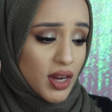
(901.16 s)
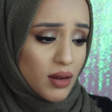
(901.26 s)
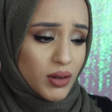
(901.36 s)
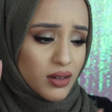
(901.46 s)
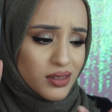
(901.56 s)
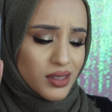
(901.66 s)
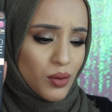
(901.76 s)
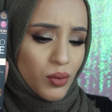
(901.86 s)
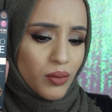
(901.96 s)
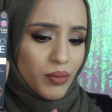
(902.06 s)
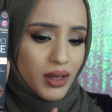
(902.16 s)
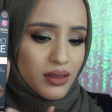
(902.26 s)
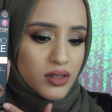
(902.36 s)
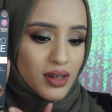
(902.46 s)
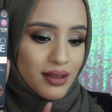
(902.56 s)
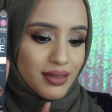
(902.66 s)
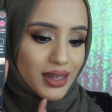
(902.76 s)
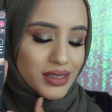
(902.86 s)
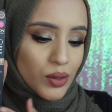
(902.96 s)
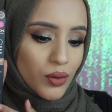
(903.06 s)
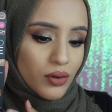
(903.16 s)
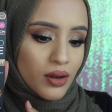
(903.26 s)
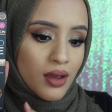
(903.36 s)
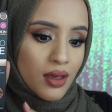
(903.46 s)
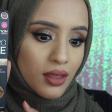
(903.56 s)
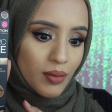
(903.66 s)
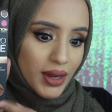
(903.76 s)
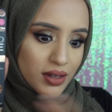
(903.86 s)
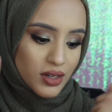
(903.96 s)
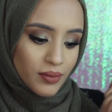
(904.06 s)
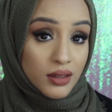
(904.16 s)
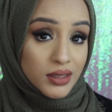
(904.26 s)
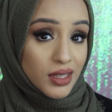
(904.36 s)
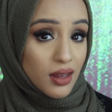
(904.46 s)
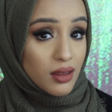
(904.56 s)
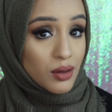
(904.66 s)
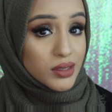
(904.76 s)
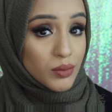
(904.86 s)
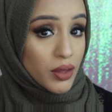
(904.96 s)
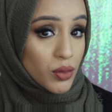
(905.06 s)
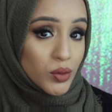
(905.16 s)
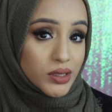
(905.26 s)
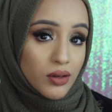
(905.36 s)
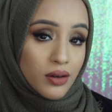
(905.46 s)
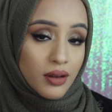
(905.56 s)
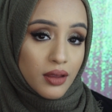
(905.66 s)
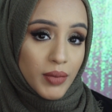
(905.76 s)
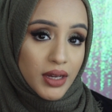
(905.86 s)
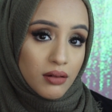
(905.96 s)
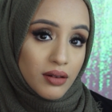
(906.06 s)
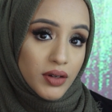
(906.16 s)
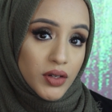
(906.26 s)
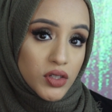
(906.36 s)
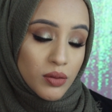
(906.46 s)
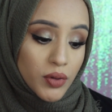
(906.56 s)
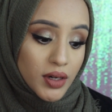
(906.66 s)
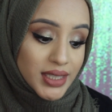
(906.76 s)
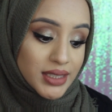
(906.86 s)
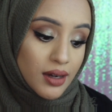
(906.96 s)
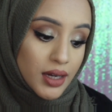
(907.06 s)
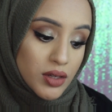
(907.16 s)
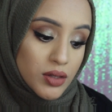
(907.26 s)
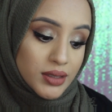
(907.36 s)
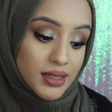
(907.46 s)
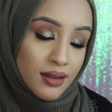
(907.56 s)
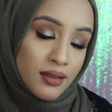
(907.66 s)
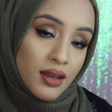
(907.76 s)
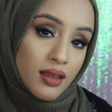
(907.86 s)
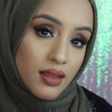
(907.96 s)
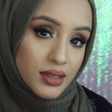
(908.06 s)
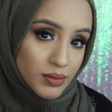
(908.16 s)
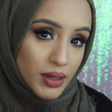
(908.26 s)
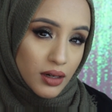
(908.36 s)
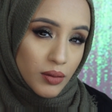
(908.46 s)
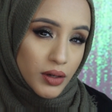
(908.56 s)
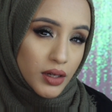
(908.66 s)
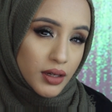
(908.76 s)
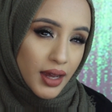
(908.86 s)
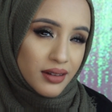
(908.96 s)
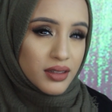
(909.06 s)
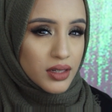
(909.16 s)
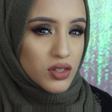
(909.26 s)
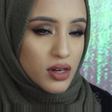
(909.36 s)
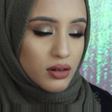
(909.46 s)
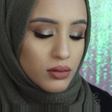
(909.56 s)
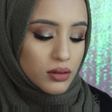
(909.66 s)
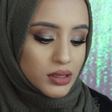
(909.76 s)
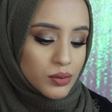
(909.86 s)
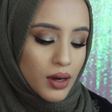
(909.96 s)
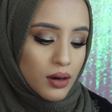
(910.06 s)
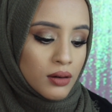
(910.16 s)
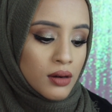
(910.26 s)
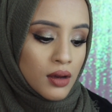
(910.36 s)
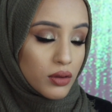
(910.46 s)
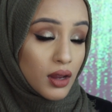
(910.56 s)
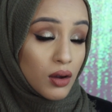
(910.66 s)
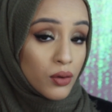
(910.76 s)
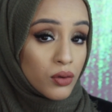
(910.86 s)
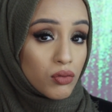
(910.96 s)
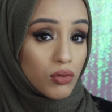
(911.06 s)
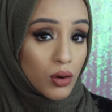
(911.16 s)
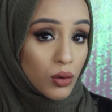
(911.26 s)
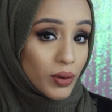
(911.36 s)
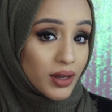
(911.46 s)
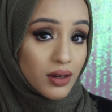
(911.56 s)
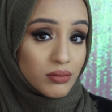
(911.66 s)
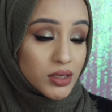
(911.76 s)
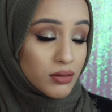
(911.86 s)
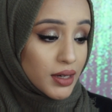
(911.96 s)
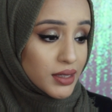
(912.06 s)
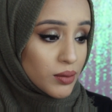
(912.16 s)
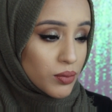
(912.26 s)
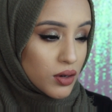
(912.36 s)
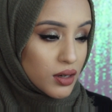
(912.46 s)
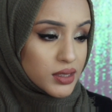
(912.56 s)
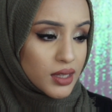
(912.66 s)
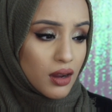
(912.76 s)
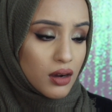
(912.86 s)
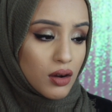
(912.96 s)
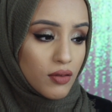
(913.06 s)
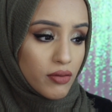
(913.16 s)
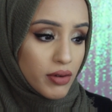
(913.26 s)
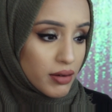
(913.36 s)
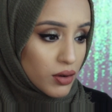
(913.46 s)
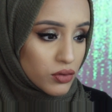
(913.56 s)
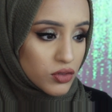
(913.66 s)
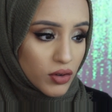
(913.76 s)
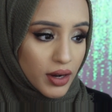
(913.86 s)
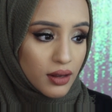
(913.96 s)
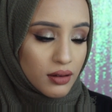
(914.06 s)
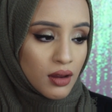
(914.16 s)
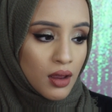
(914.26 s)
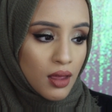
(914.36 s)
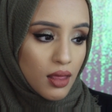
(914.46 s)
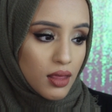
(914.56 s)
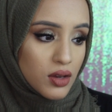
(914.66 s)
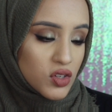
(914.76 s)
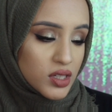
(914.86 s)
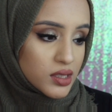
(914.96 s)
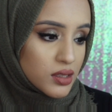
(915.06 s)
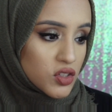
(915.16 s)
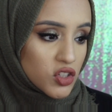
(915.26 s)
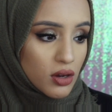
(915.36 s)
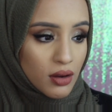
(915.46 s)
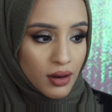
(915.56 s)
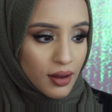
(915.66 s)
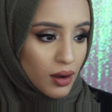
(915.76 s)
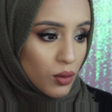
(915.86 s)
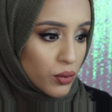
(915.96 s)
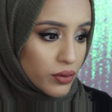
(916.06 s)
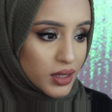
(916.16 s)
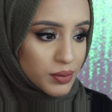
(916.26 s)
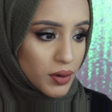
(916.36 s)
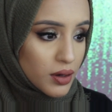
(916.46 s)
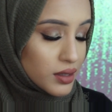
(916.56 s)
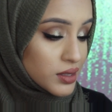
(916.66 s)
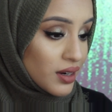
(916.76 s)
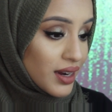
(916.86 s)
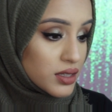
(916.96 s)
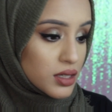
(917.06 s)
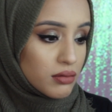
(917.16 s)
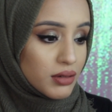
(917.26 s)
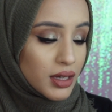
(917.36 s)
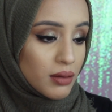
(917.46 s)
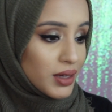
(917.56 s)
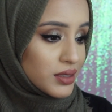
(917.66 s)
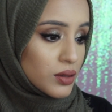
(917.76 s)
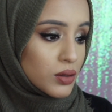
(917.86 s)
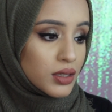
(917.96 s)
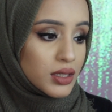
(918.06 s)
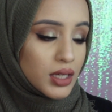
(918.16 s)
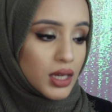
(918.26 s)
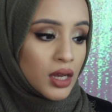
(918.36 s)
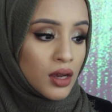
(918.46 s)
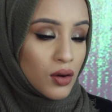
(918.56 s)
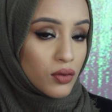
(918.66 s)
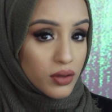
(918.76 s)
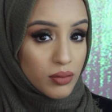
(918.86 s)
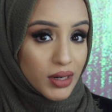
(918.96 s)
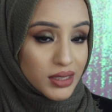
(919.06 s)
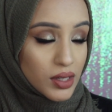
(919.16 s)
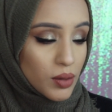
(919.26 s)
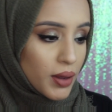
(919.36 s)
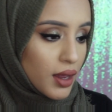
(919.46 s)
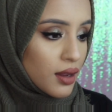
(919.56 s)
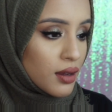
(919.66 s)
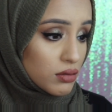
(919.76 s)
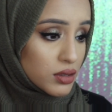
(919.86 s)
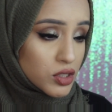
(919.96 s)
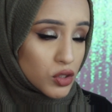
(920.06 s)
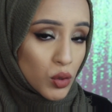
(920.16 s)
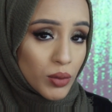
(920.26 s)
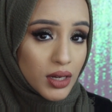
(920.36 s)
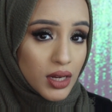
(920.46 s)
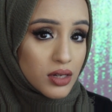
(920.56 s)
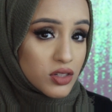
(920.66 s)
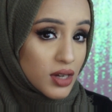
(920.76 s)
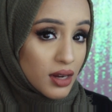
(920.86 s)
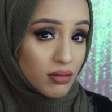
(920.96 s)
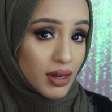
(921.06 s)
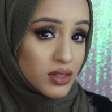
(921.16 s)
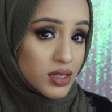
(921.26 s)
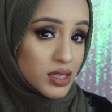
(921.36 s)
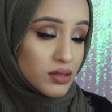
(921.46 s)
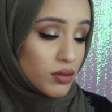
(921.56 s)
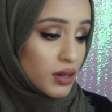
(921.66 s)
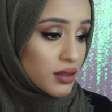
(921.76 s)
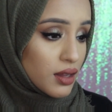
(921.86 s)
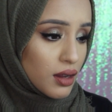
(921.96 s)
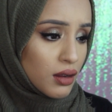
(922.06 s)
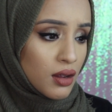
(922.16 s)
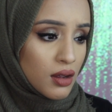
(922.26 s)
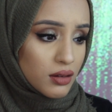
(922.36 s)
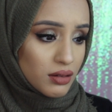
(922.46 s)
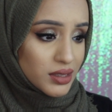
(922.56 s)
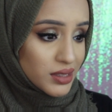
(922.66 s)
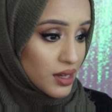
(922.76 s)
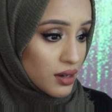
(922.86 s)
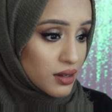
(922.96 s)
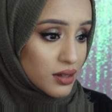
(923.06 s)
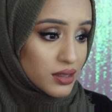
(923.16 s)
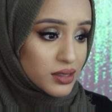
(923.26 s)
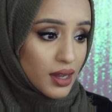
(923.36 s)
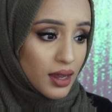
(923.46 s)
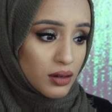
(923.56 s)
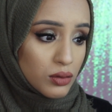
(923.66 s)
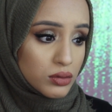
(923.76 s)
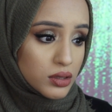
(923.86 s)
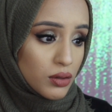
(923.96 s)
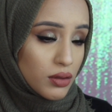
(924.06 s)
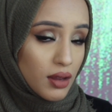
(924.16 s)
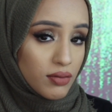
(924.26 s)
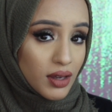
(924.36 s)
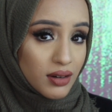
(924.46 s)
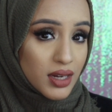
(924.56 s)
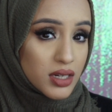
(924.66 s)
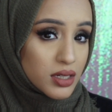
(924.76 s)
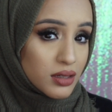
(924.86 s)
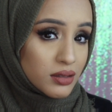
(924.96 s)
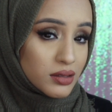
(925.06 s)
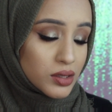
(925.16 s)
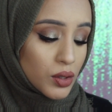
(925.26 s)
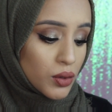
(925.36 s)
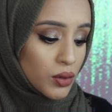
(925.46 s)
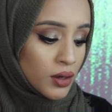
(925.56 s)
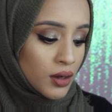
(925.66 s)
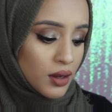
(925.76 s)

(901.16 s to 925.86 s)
shade, because it won't be the shade that's on the packaging. So yeah, those are my thoughts on the Makeup Revolution products that I use in this makeup look and in general as well. They're on a roll when it comes to releasing products. They are very on trend. They're just churning out all these products that are actually really amazing quality for the price that you pay. So many shade ranges for like their concealers and also their foundations, so